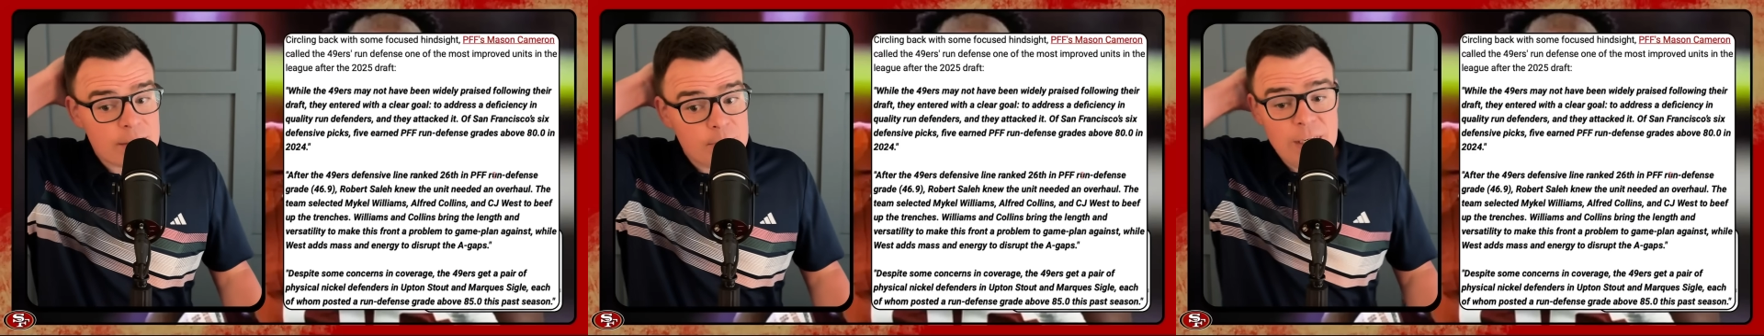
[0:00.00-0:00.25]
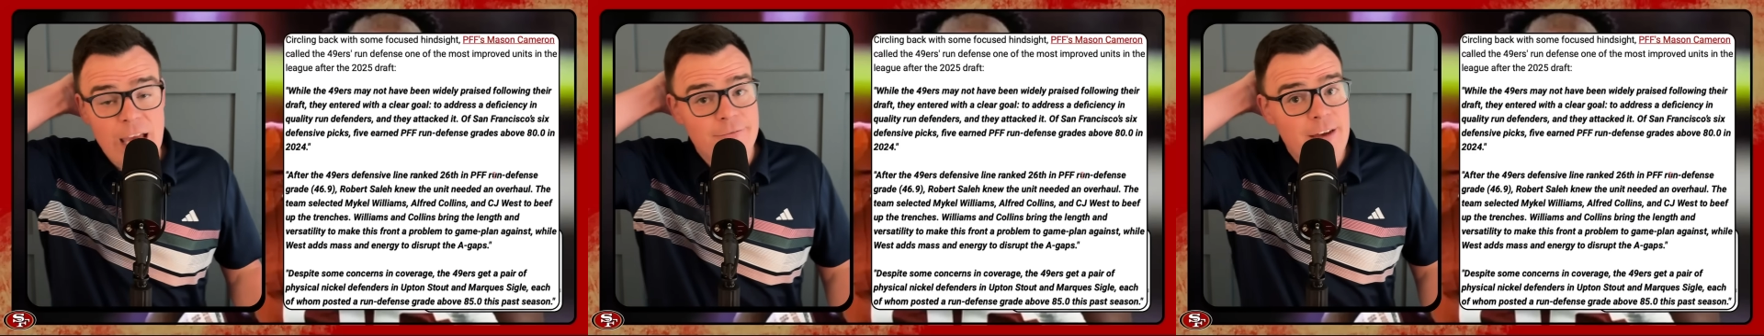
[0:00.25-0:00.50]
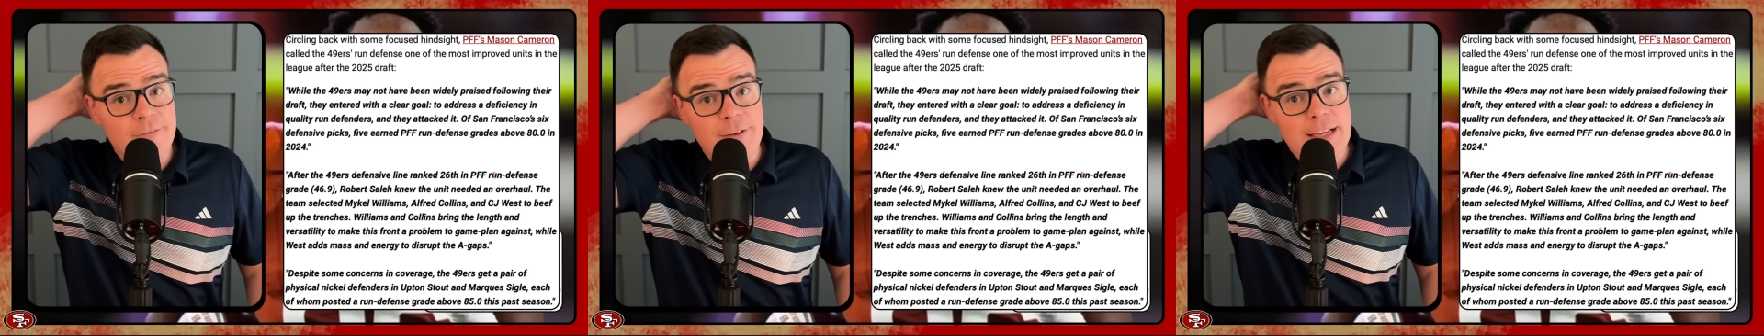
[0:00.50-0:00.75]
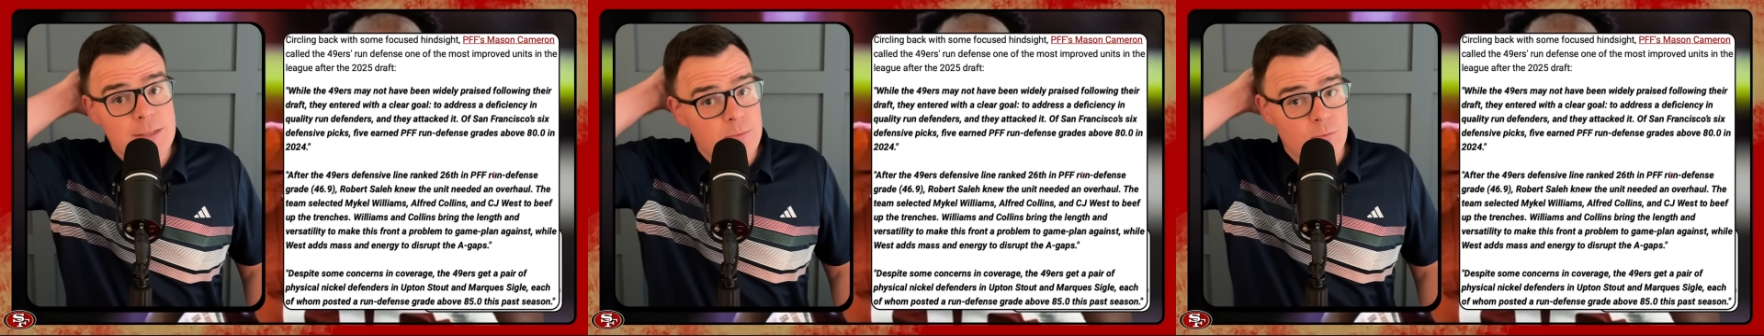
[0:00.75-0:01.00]
PFF
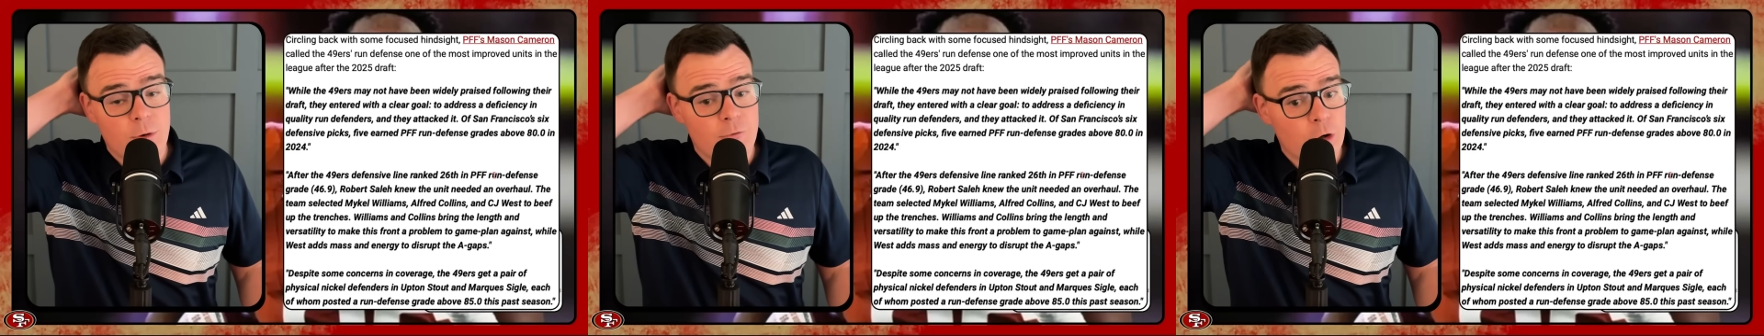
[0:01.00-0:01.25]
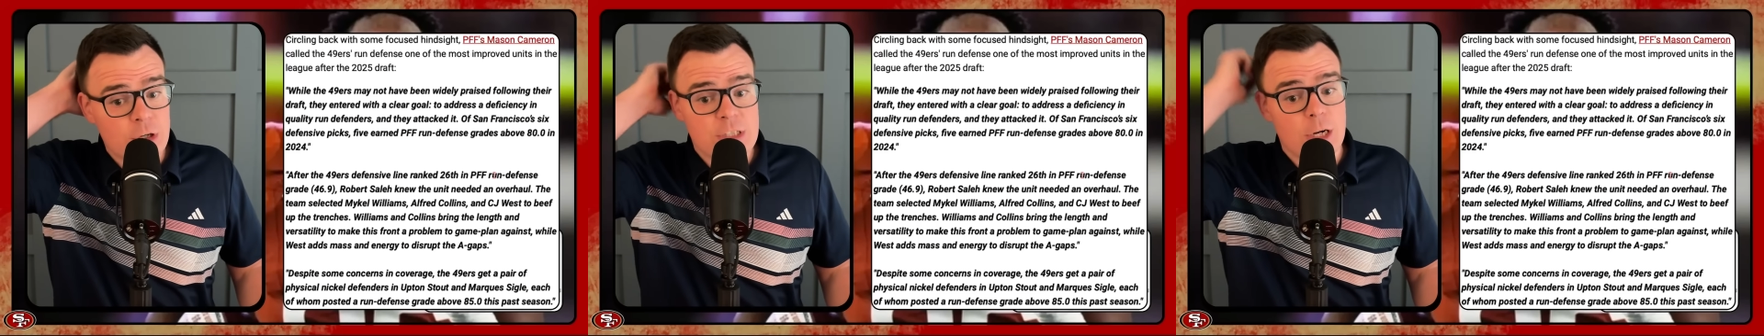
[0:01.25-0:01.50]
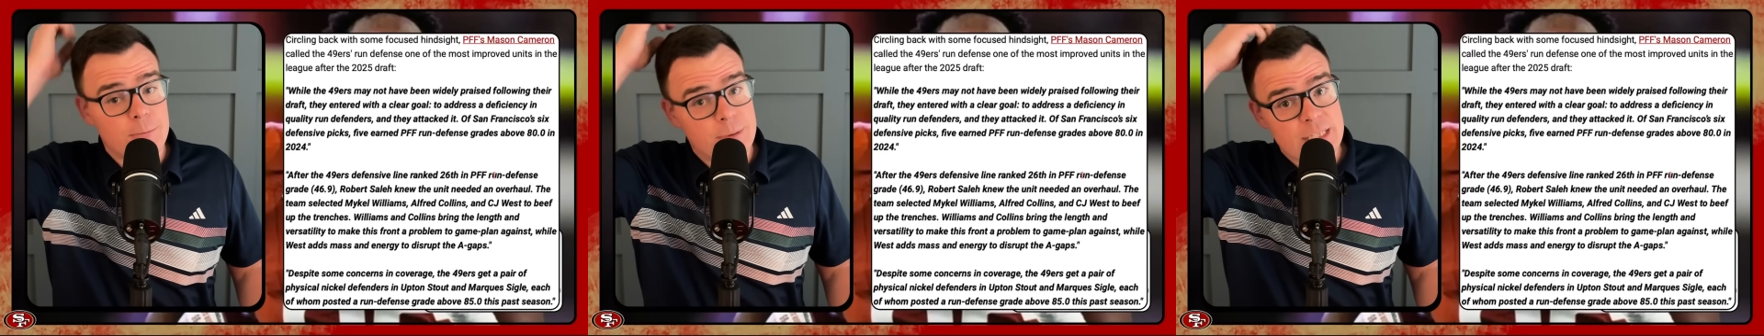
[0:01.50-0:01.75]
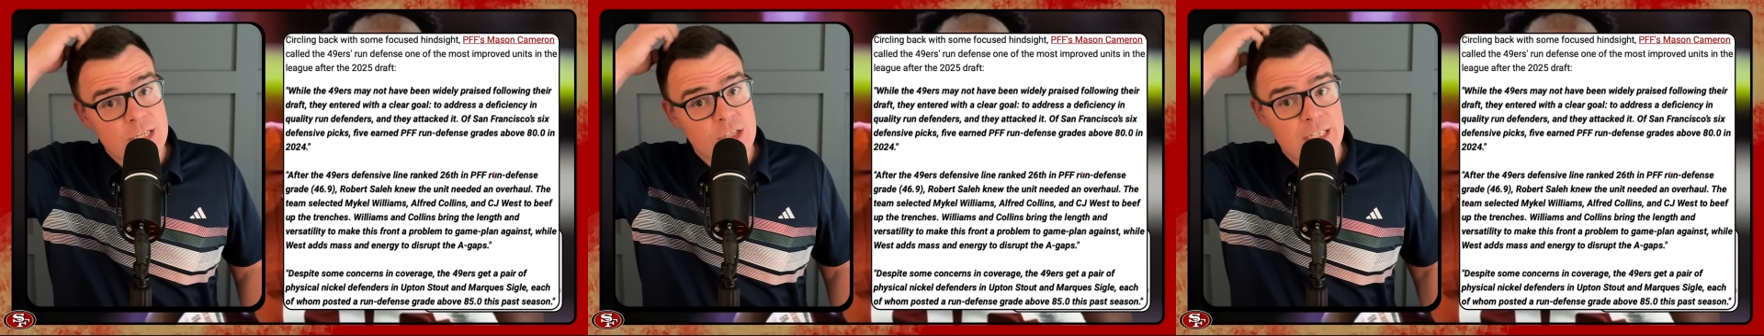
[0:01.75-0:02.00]
has reversed their
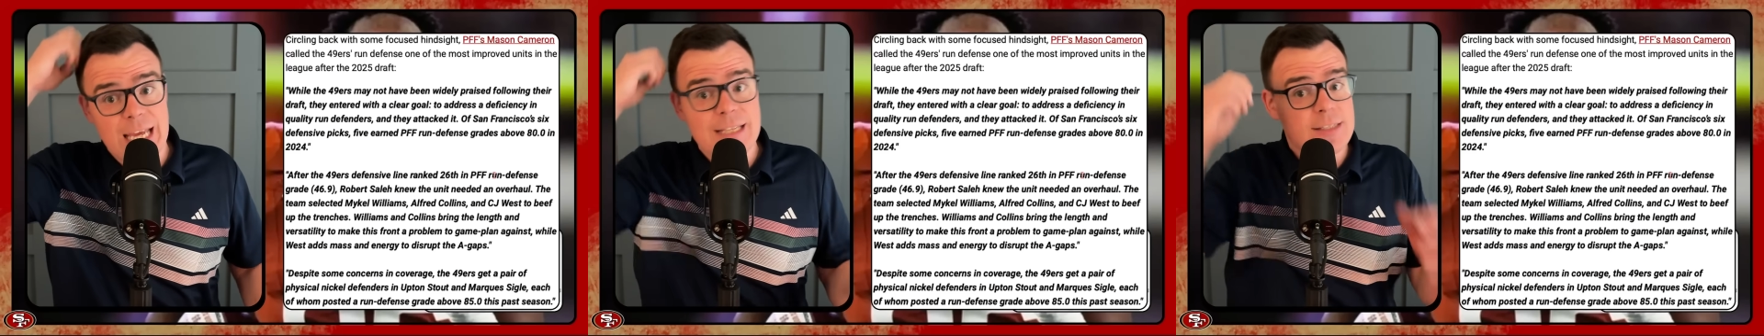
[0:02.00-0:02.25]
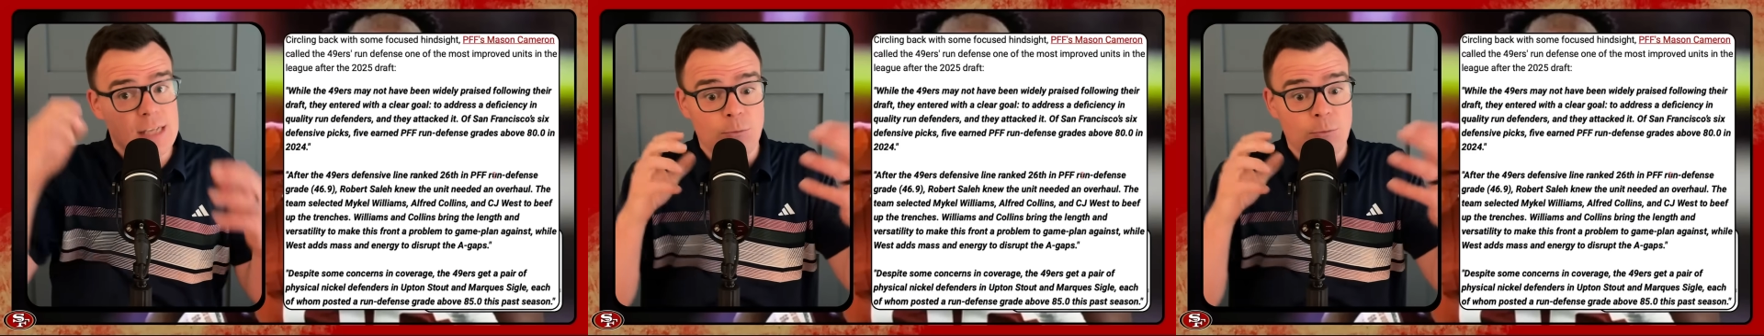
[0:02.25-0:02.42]
position in some